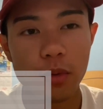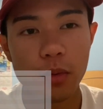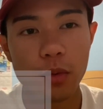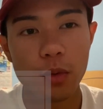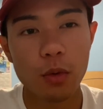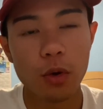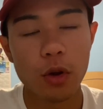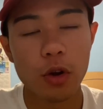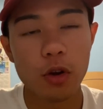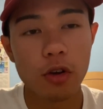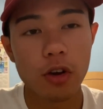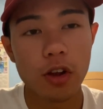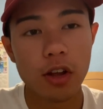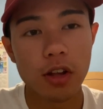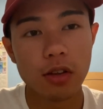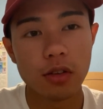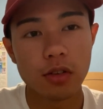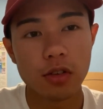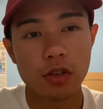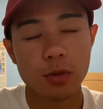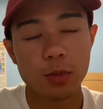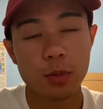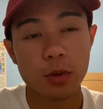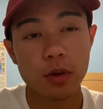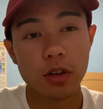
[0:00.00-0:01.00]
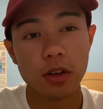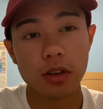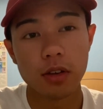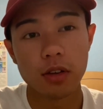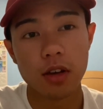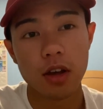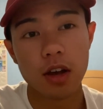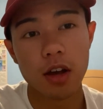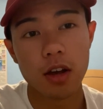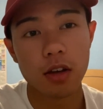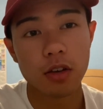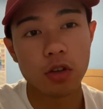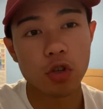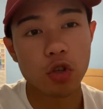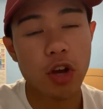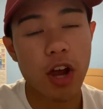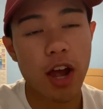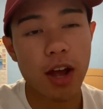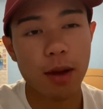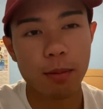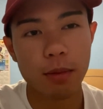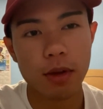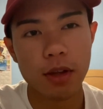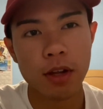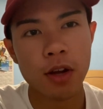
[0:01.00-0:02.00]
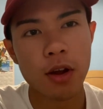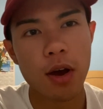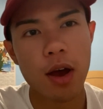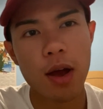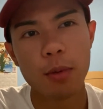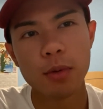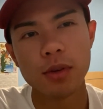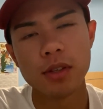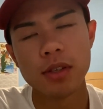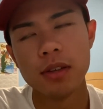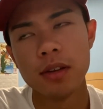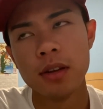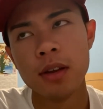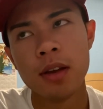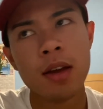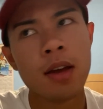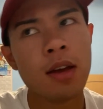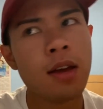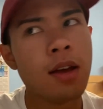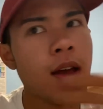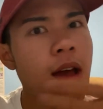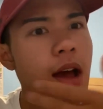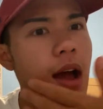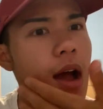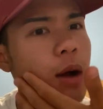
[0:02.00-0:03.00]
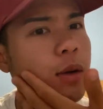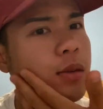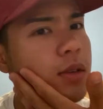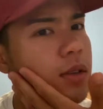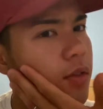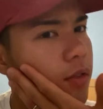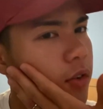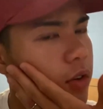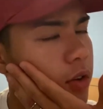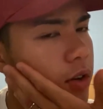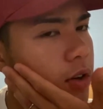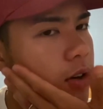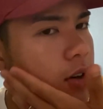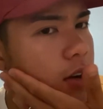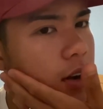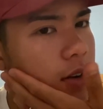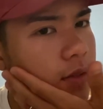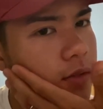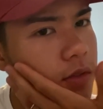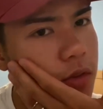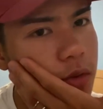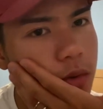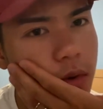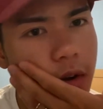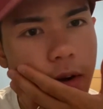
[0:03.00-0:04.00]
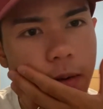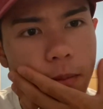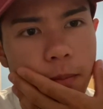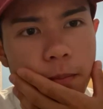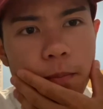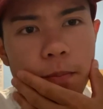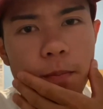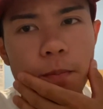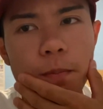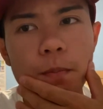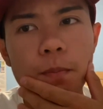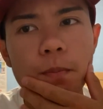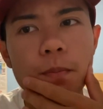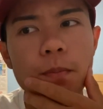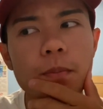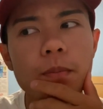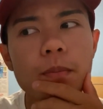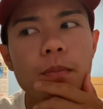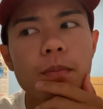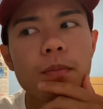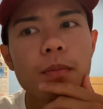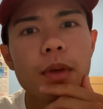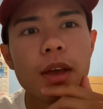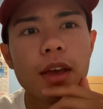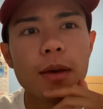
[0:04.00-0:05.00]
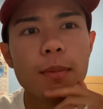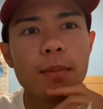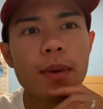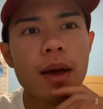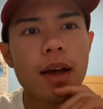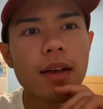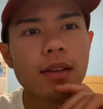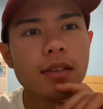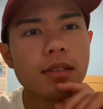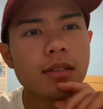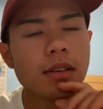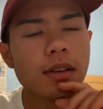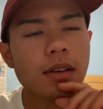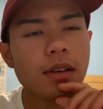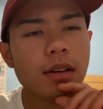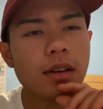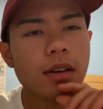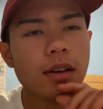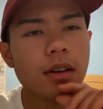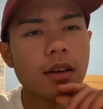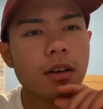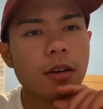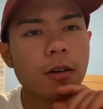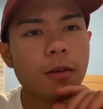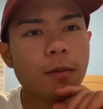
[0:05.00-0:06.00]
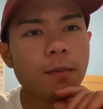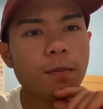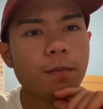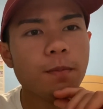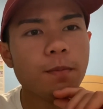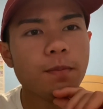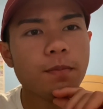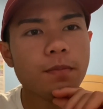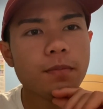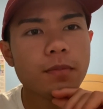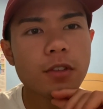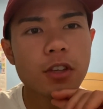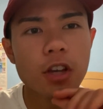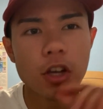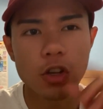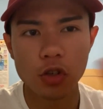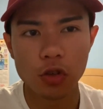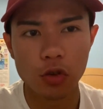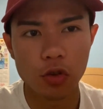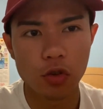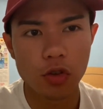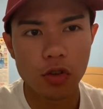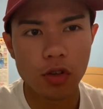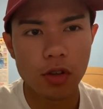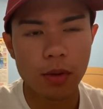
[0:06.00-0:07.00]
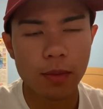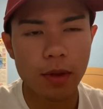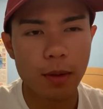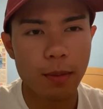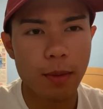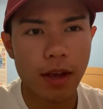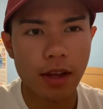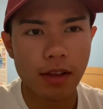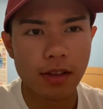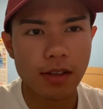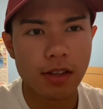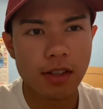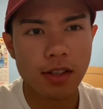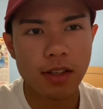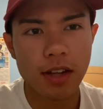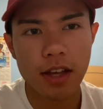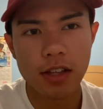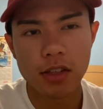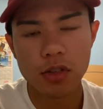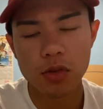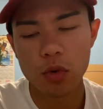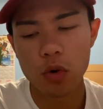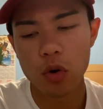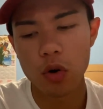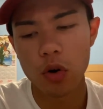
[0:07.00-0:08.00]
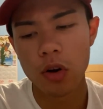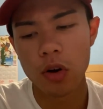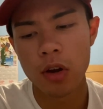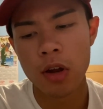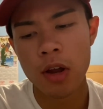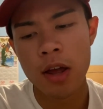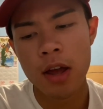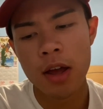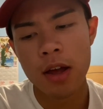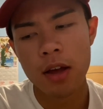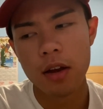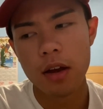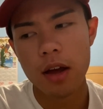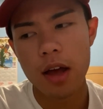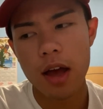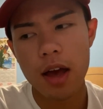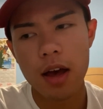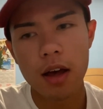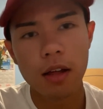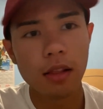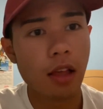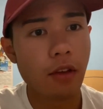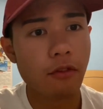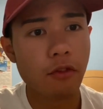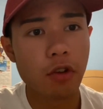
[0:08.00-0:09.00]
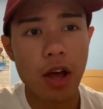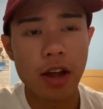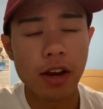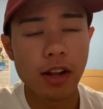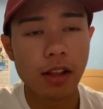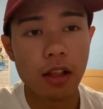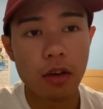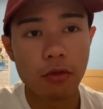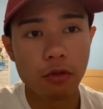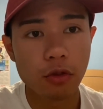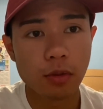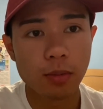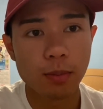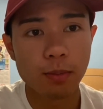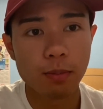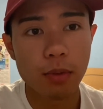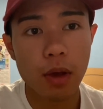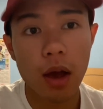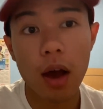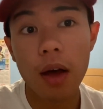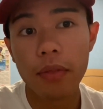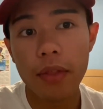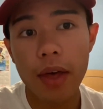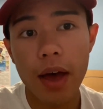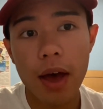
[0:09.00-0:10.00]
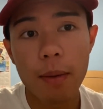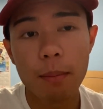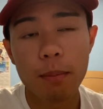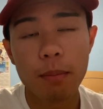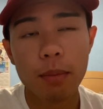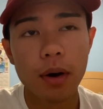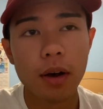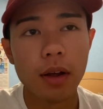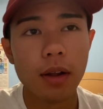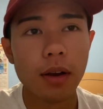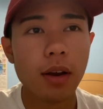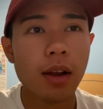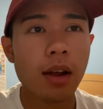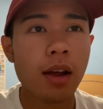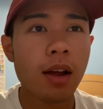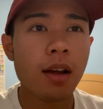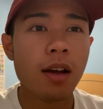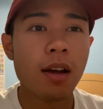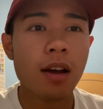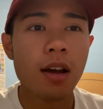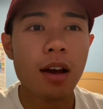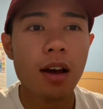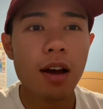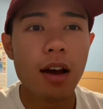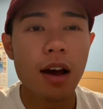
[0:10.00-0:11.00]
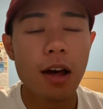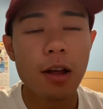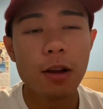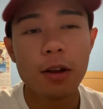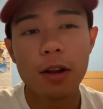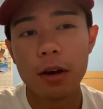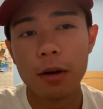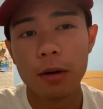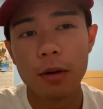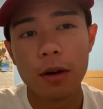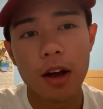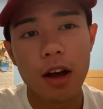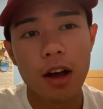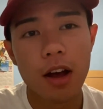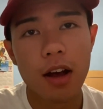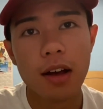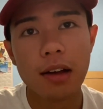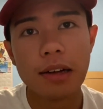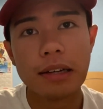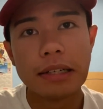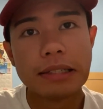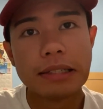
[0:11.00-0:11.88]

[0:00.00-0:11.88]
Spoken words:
winter and spring track, but you know, I was never good enough to make it past like sectionals or something, make it to states or any levels beyond that. But I don't know.